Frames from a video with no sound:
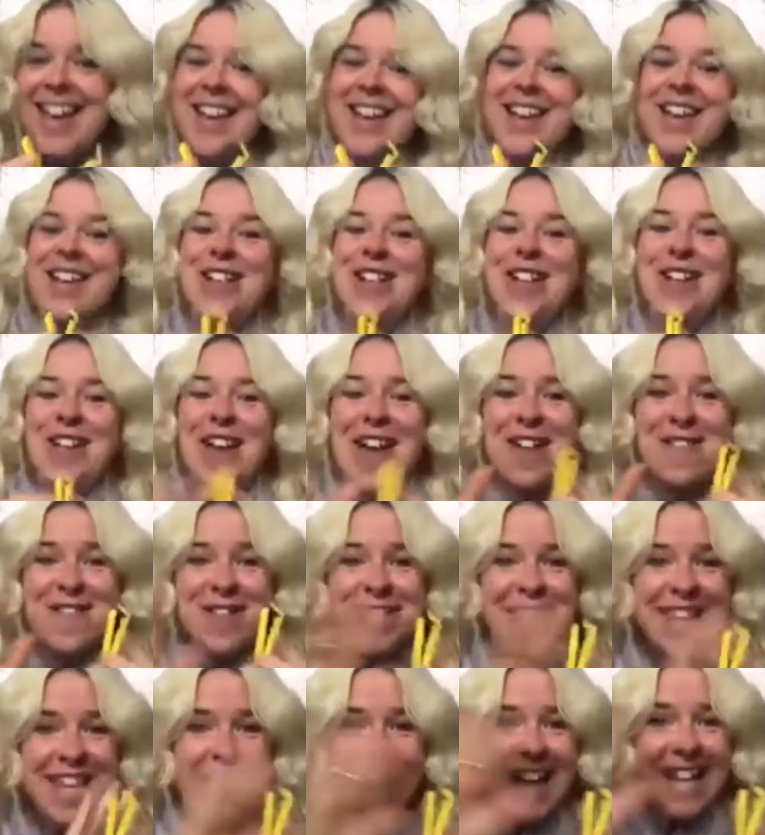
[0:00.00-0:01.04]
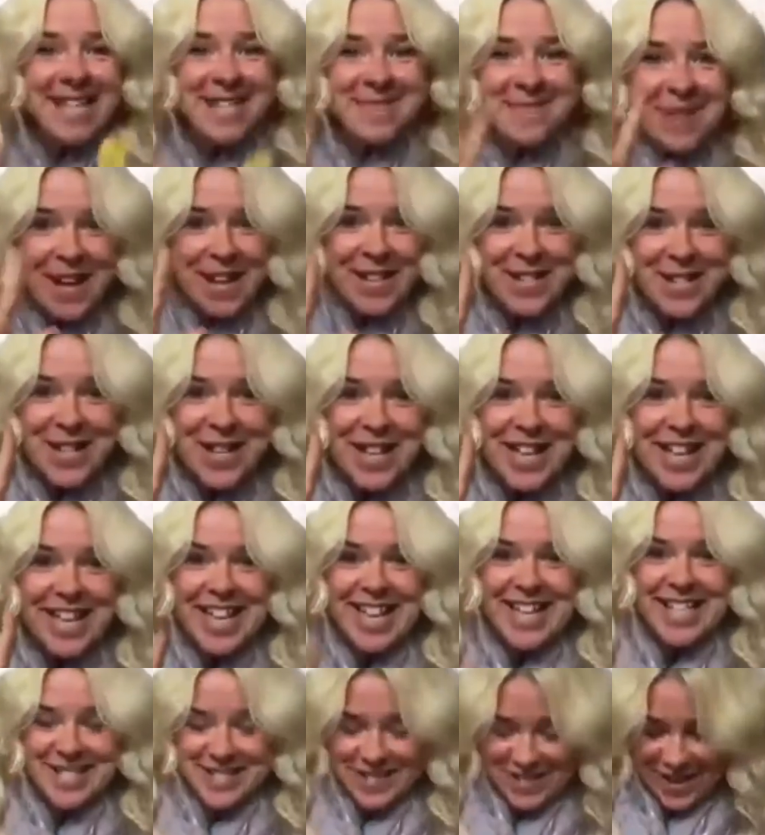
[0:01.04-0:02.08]
You know, everything has magic
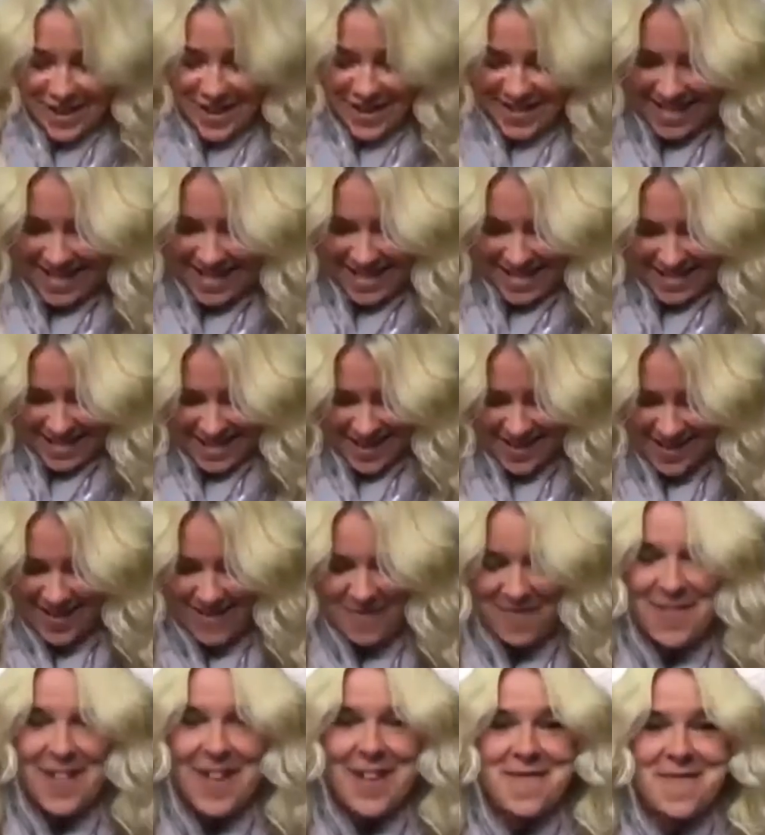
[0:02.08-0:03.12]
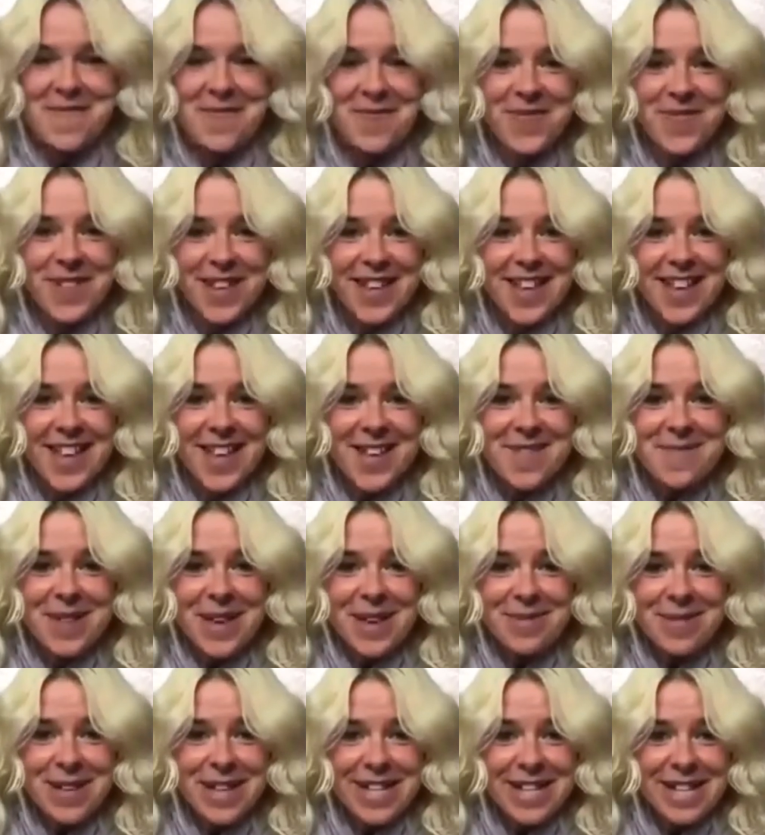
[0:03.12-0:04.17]
inside it. So if
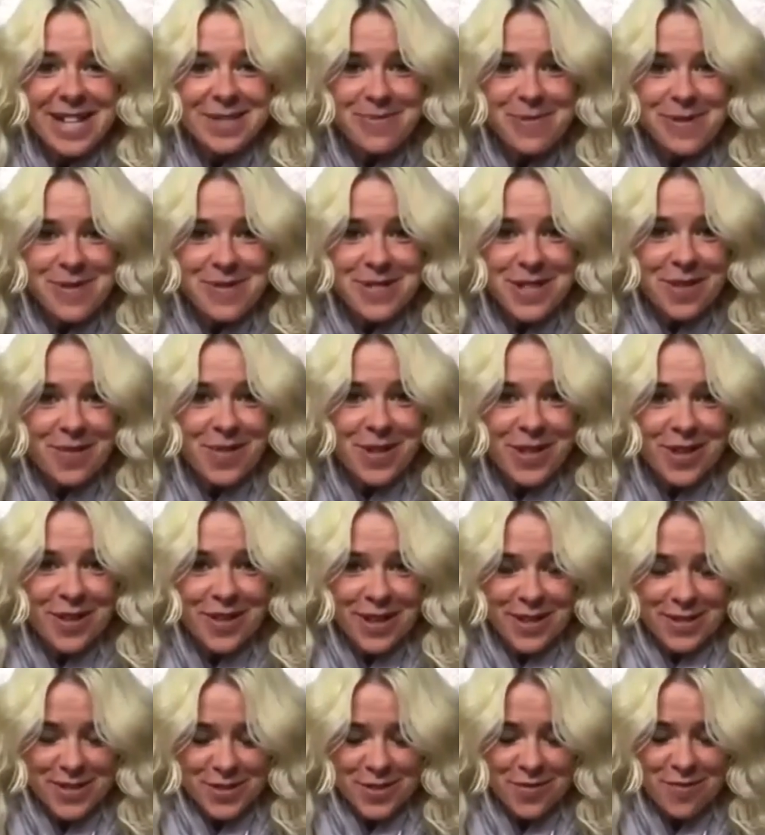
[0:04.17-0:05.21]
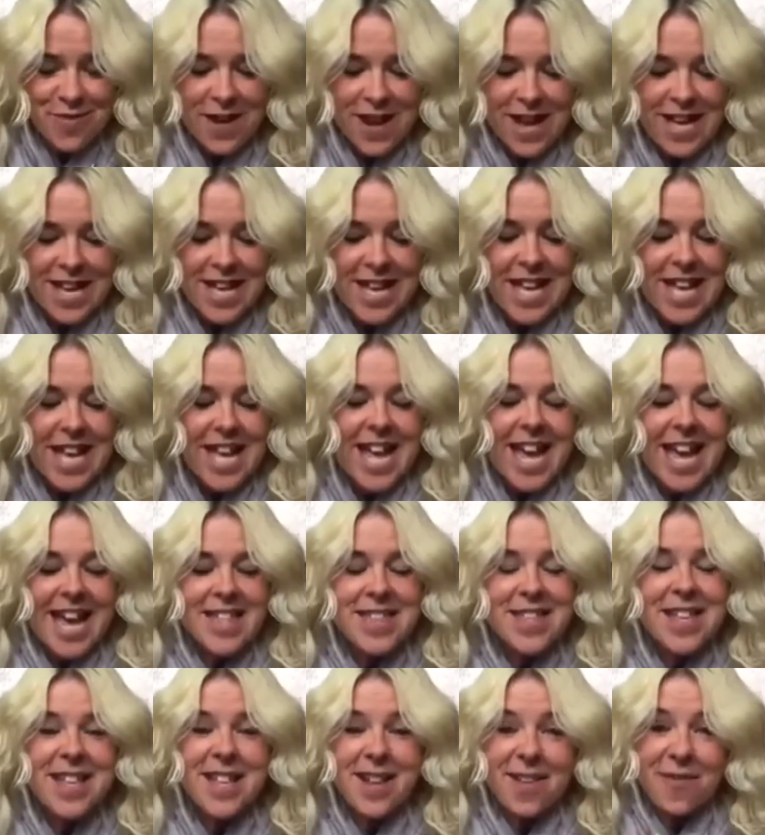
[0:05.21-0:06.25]
baby can experience that with you, that's great. And
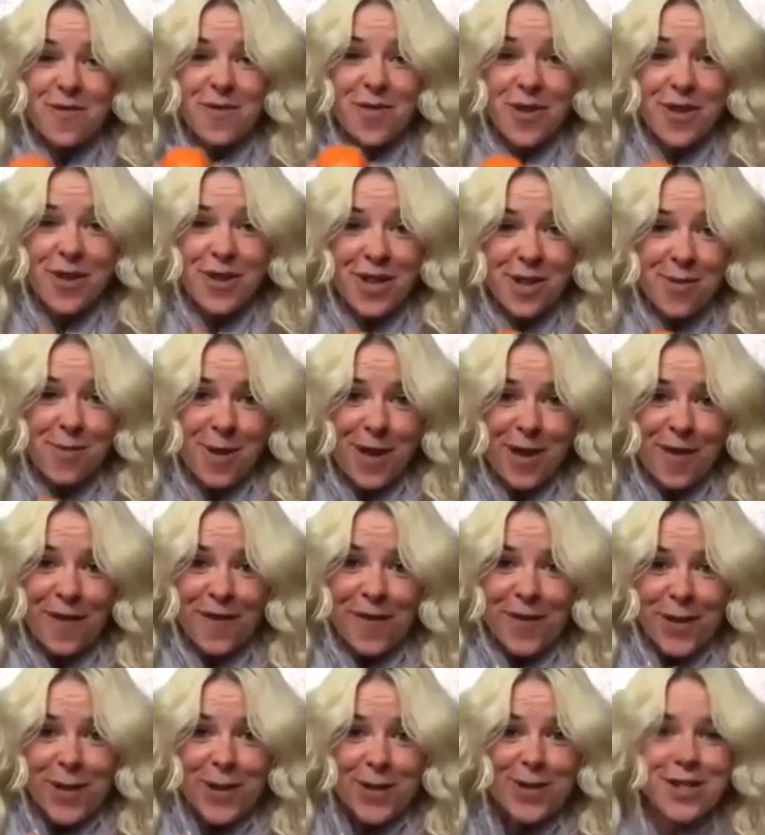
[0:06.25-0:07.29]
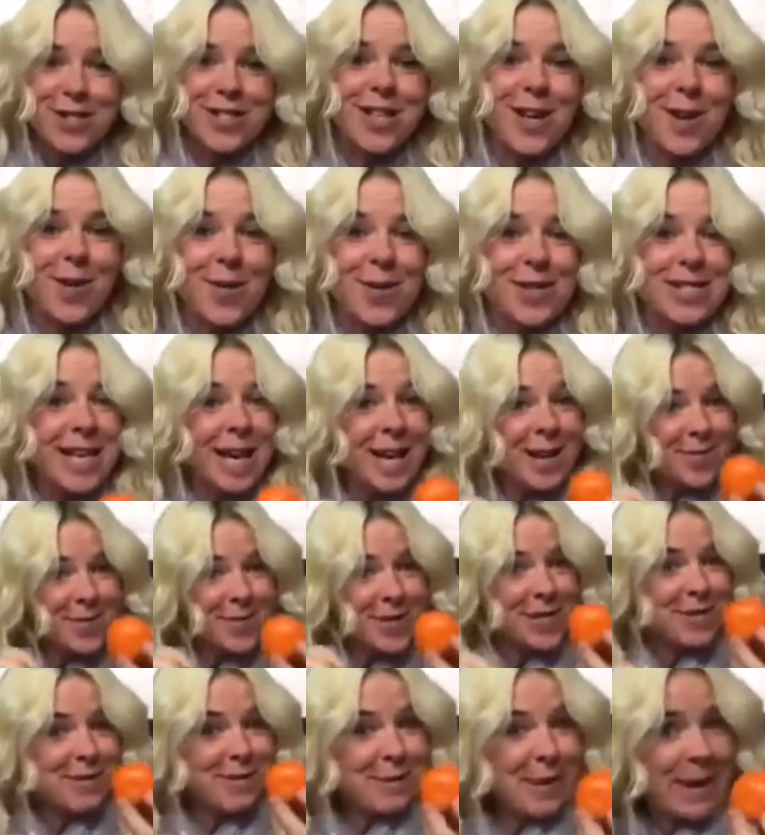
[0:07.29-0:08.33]
then I've thrown in a bit of food because that always helps
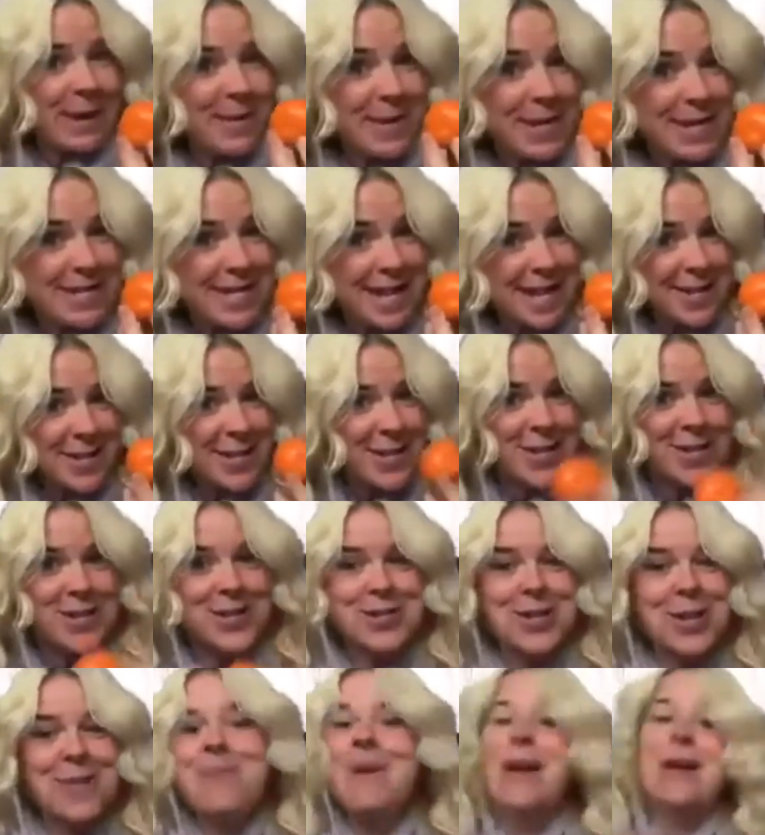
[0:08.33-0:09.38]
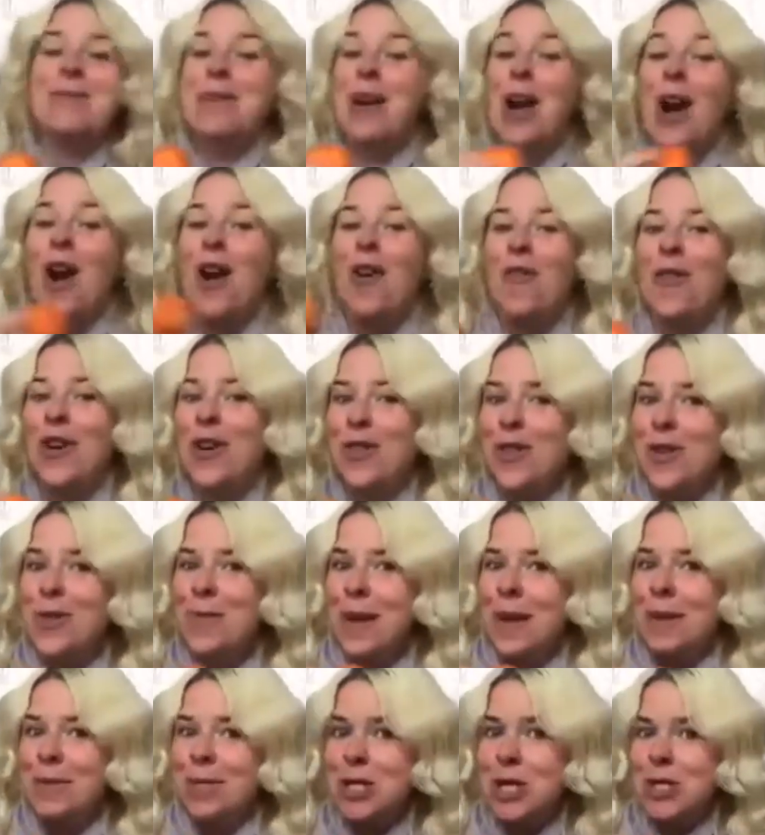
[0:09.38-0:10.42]
keeps baby attention. So maybe halfway through
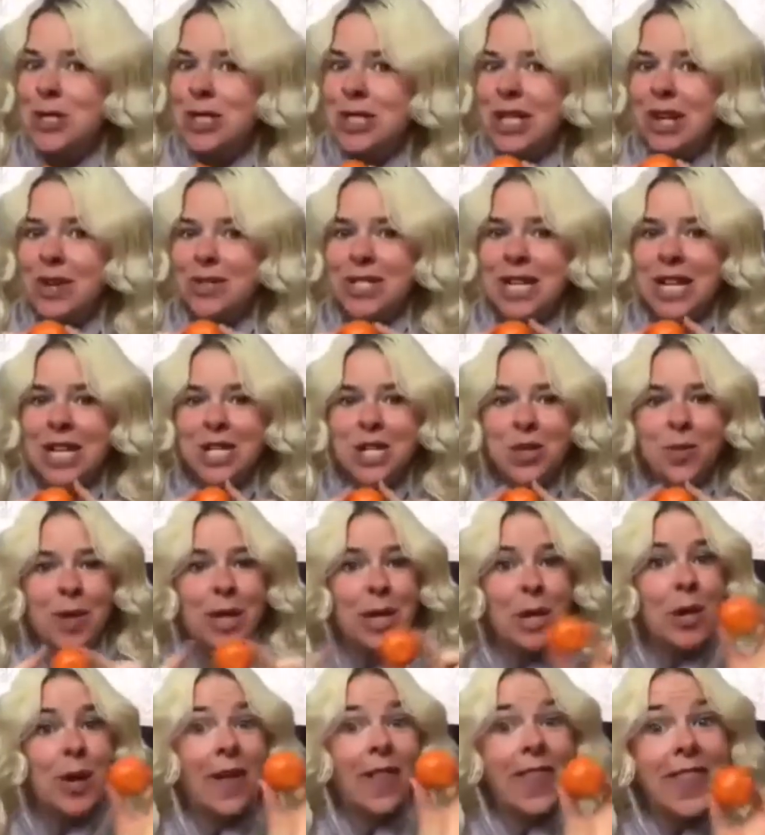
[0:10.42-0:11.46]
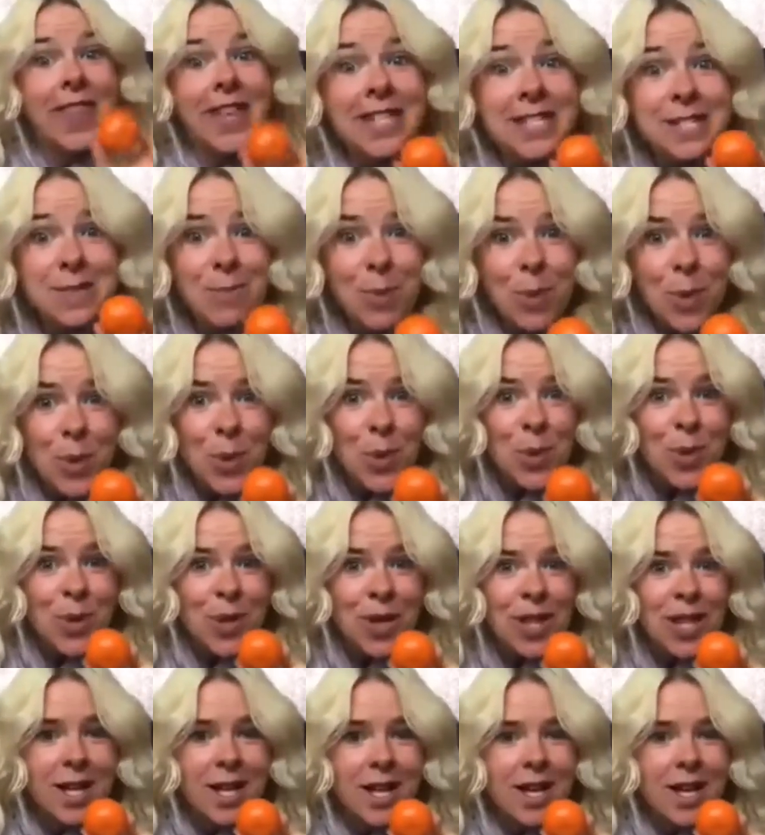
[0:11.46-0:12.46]
baby's losing their attention, we look at this ball.